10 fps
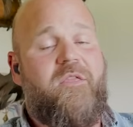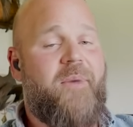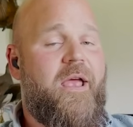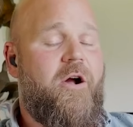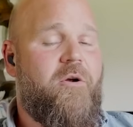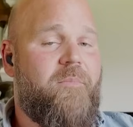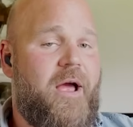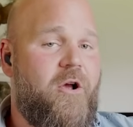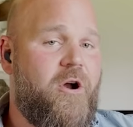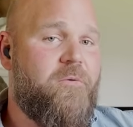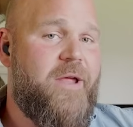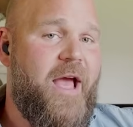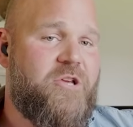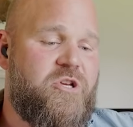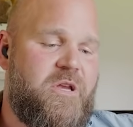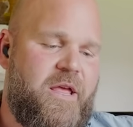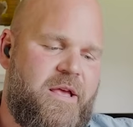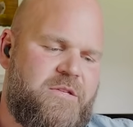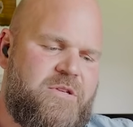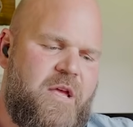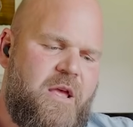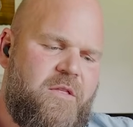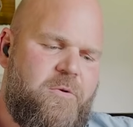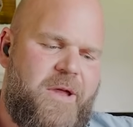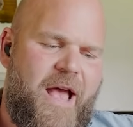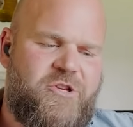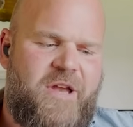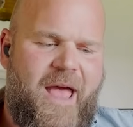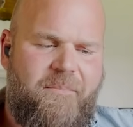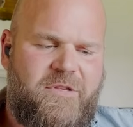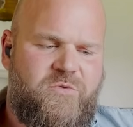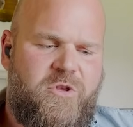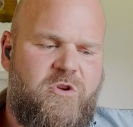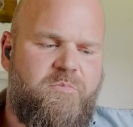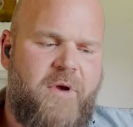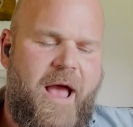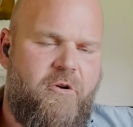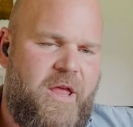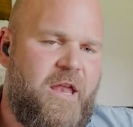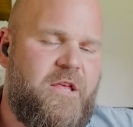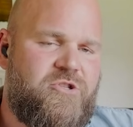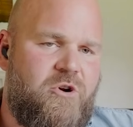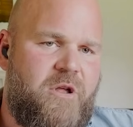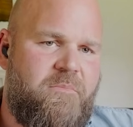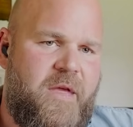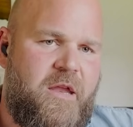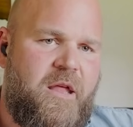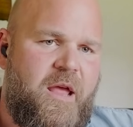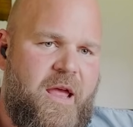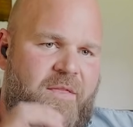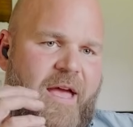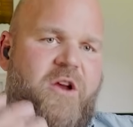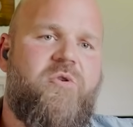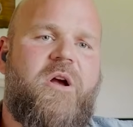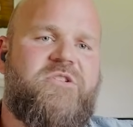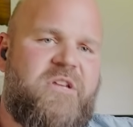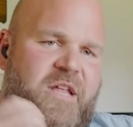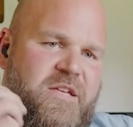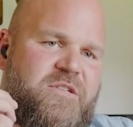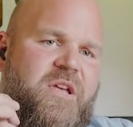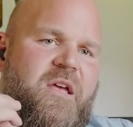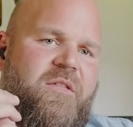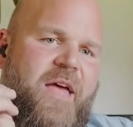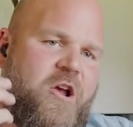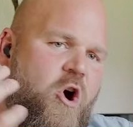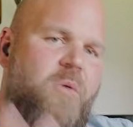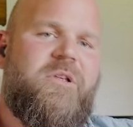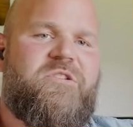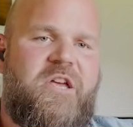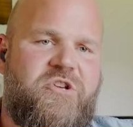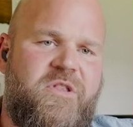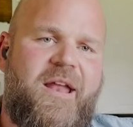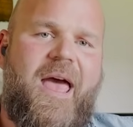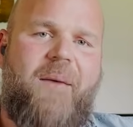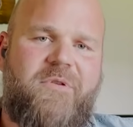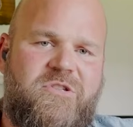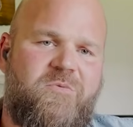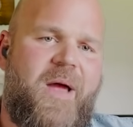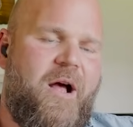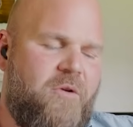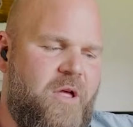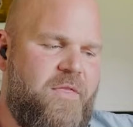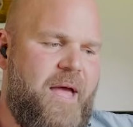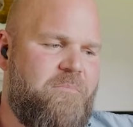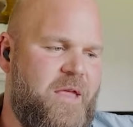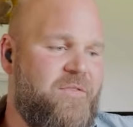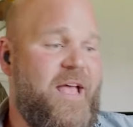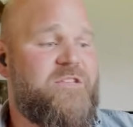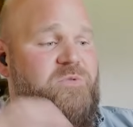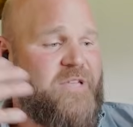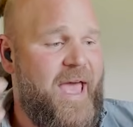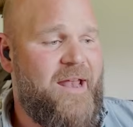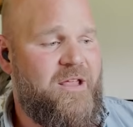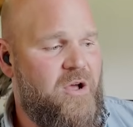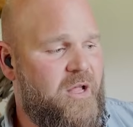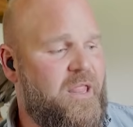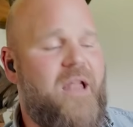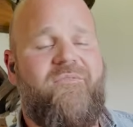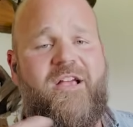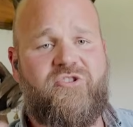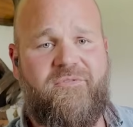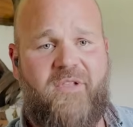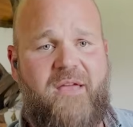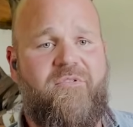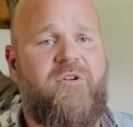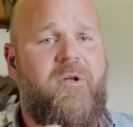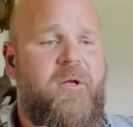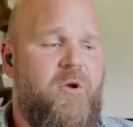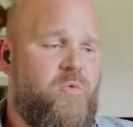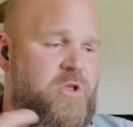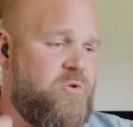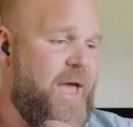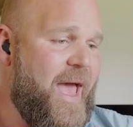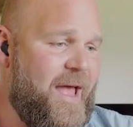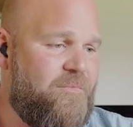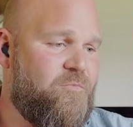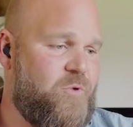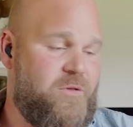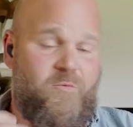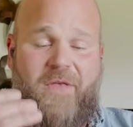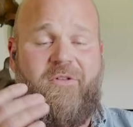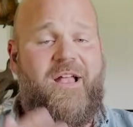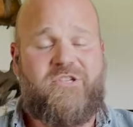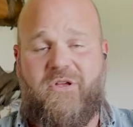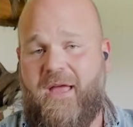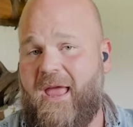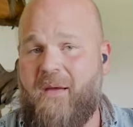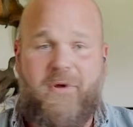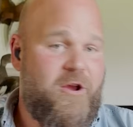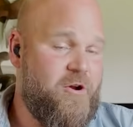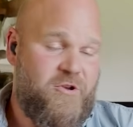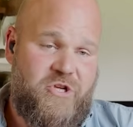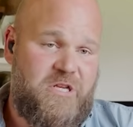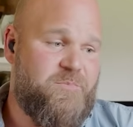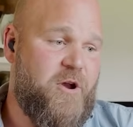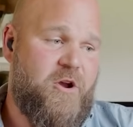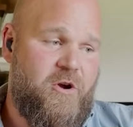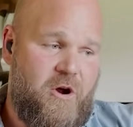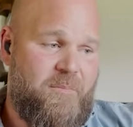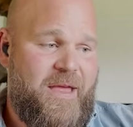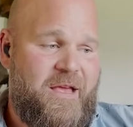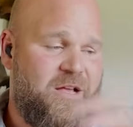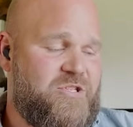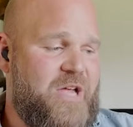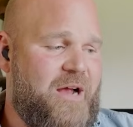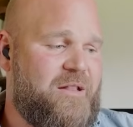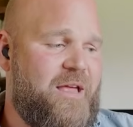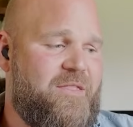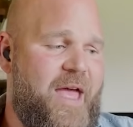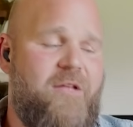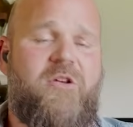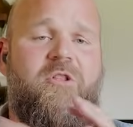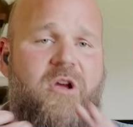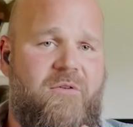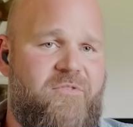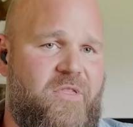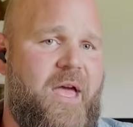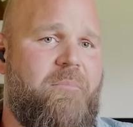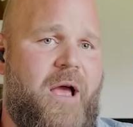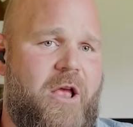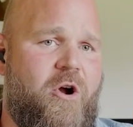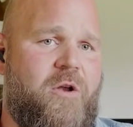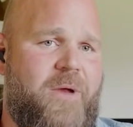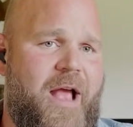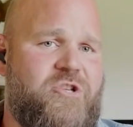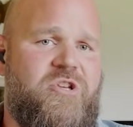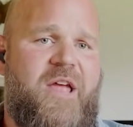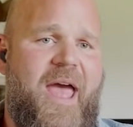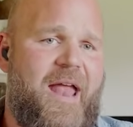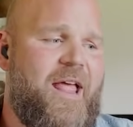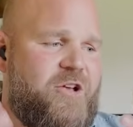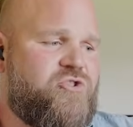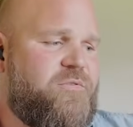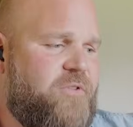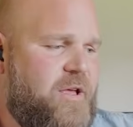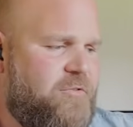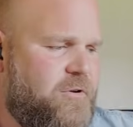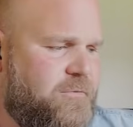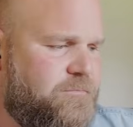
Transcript: The Maillard reaction is the reaction that happens when you brown any sort of meat, and that crustiness, that caramelization that happens around that meat. That's what's adding a lot of extra flavor when you add, whether that's a hamburger or a cheeseburger or making a stock like that, you're looking for that Maillard reaction to add extra flavor.